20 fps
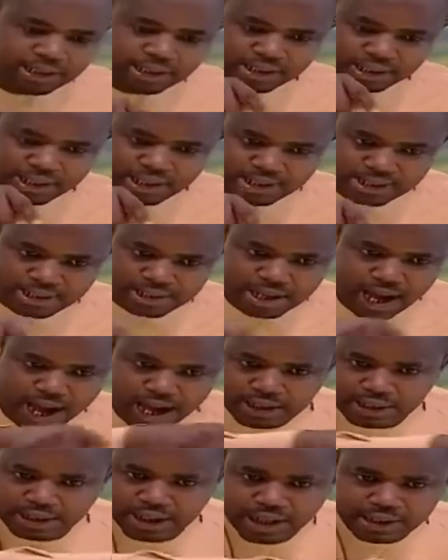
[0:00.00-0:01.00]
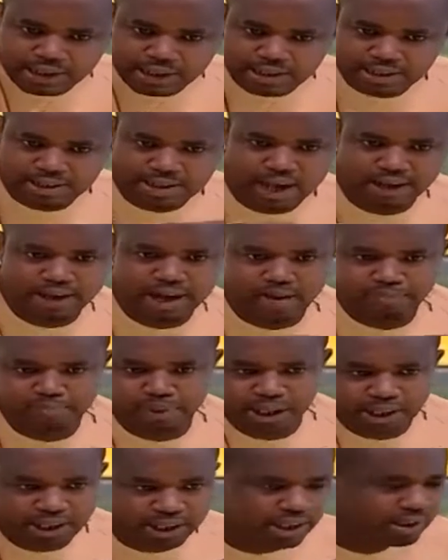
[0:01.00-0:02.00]
these young ladies that have
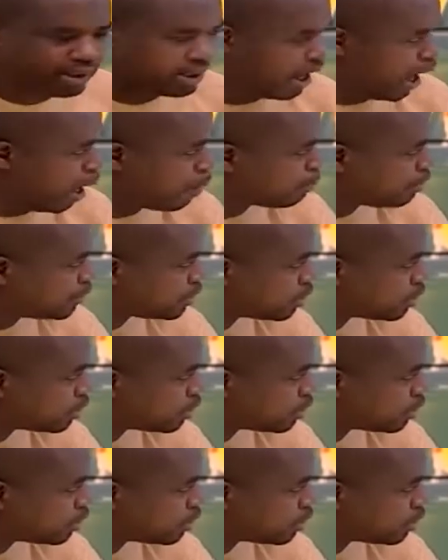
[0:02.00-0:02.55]
been kidnapped,